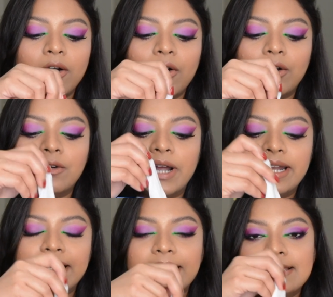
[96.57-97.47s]

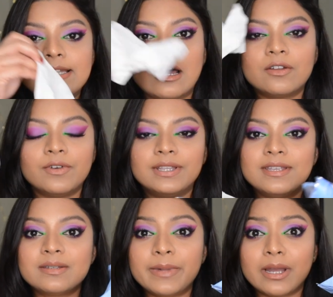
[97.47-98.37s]
Alright, let's start with
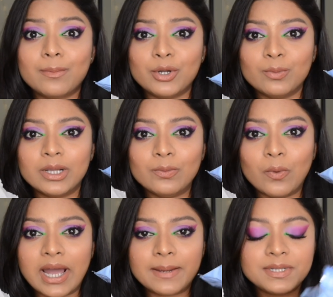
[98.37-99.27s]
this Makeup removal
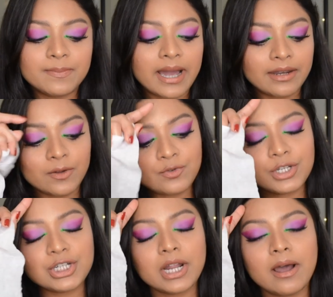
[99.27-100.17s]
Wipes by
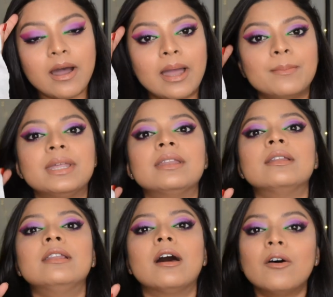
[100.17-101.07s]
Neutrogena. I'm
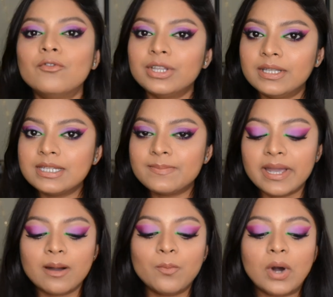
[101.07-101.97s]
in love with this
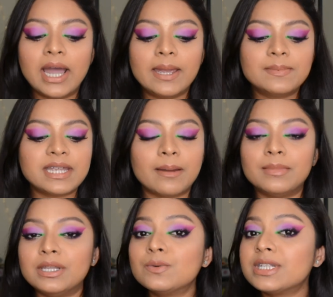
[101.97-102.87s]
makeup wipes. I've
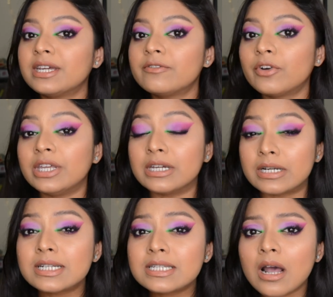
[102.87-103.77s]
been using it for
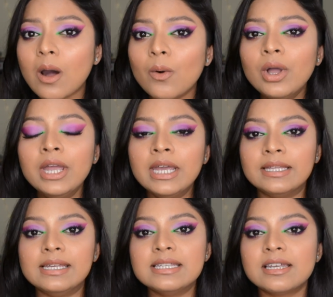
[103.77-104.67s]
years now.
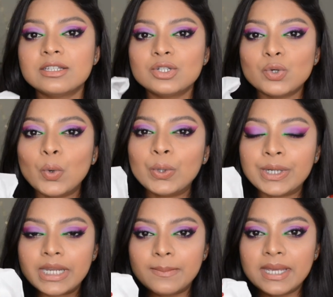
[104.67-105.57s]
These are so
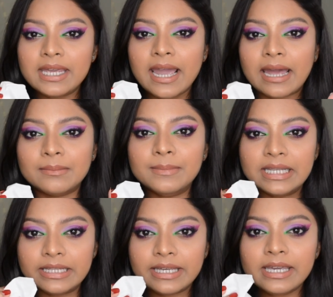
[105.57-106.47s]
creamy and
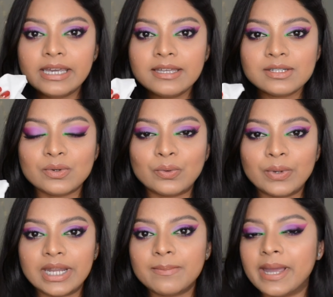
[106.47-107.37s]
milky,
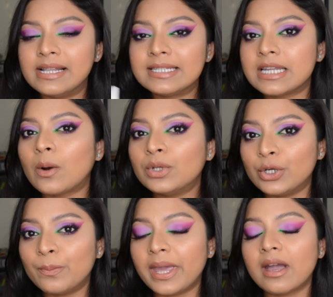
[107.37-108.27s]
so it melts down
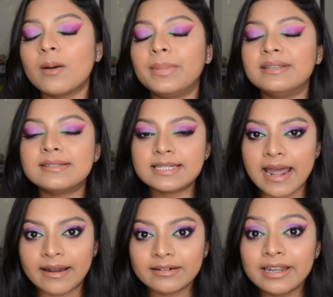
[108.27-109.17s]
your makeup
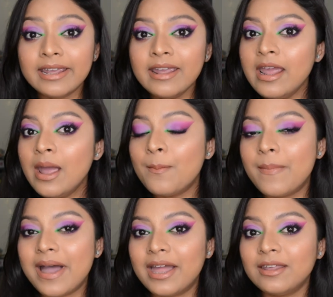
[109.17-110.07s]
instantly.
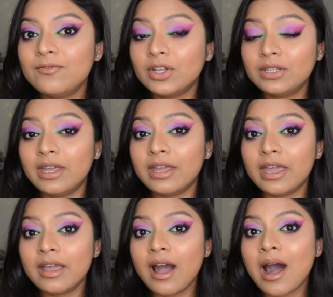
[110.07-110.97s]
But if you're
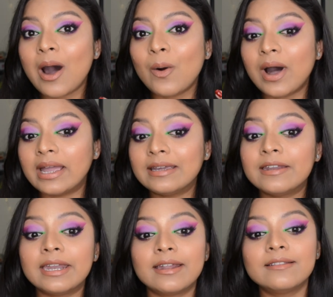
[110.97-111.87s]
thinking how I
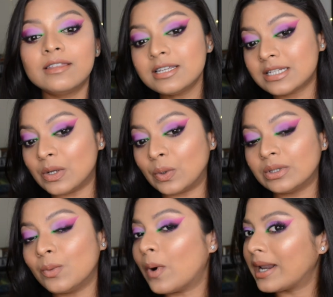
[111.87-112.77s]
created this look,
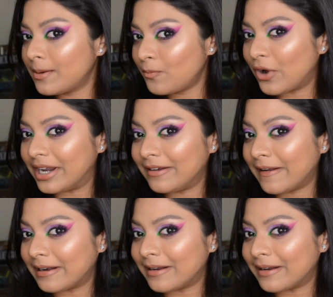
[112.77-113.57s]
the one I'm wearing right